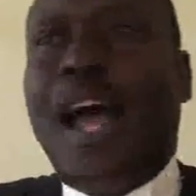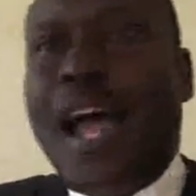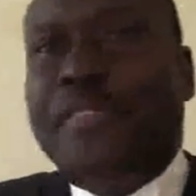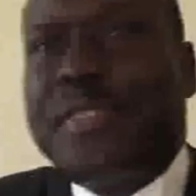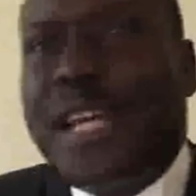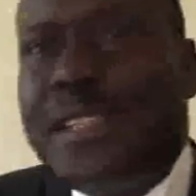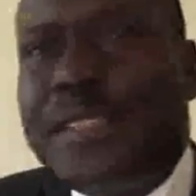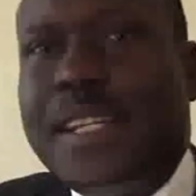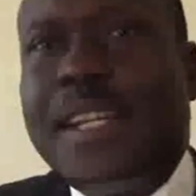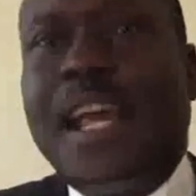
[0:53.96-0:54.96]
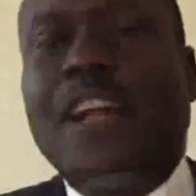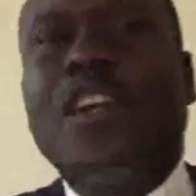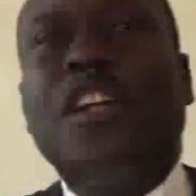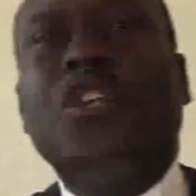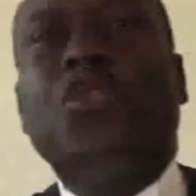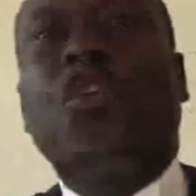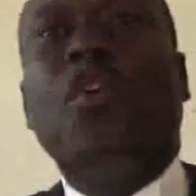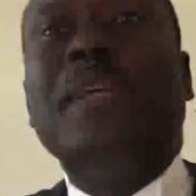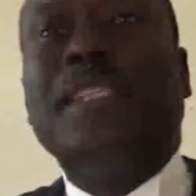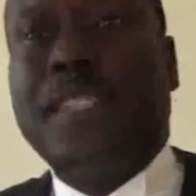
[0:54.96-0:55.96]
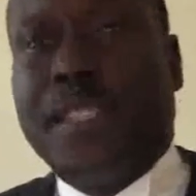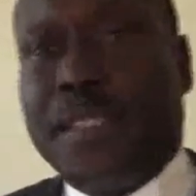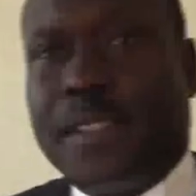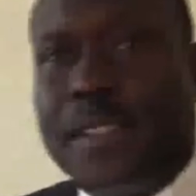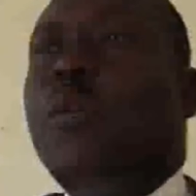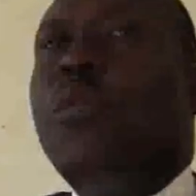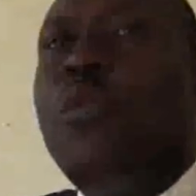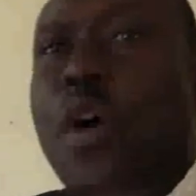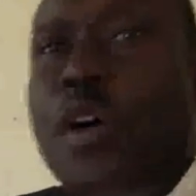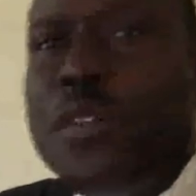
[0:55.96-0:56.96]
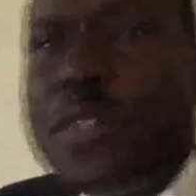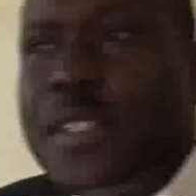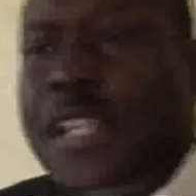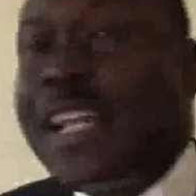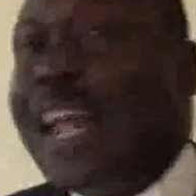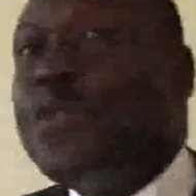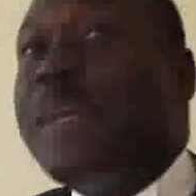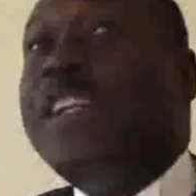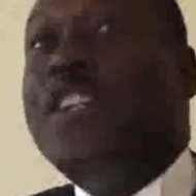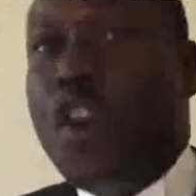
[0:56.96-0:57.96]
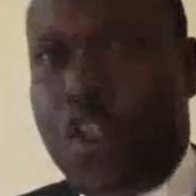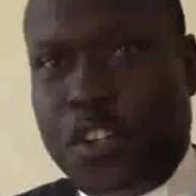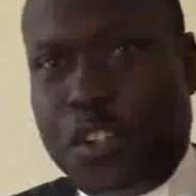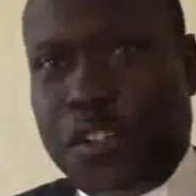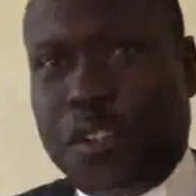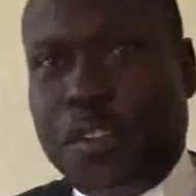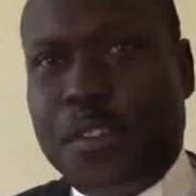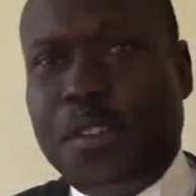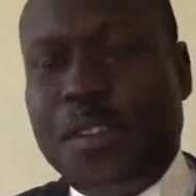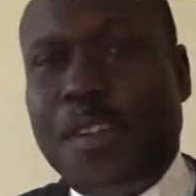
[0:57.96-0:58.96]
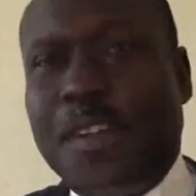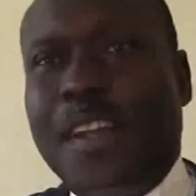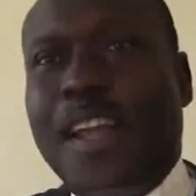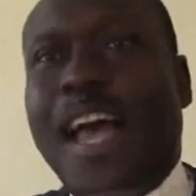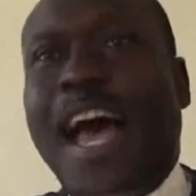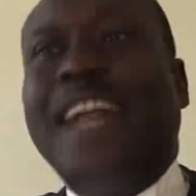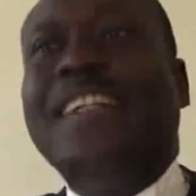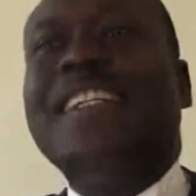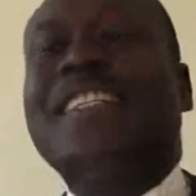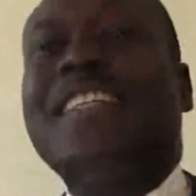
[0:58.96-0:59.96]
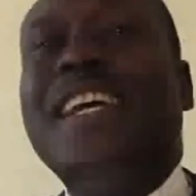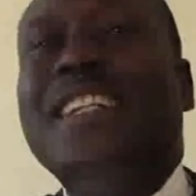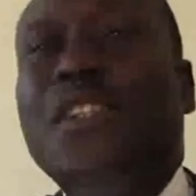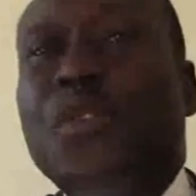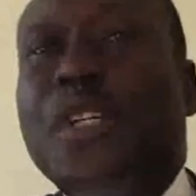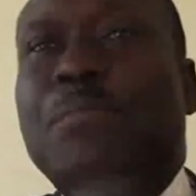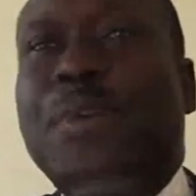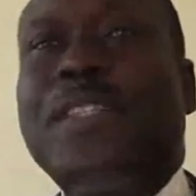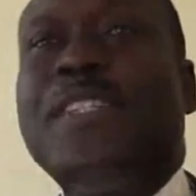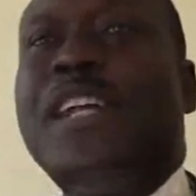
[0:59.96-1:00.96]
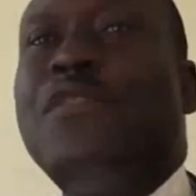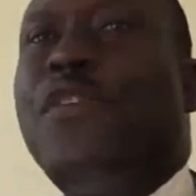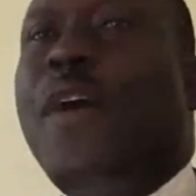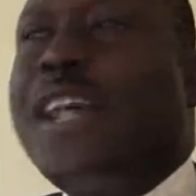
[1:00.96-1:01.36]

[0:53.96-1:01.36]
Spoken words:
After the thing has gone into committee, once that has been done and they send it to the president for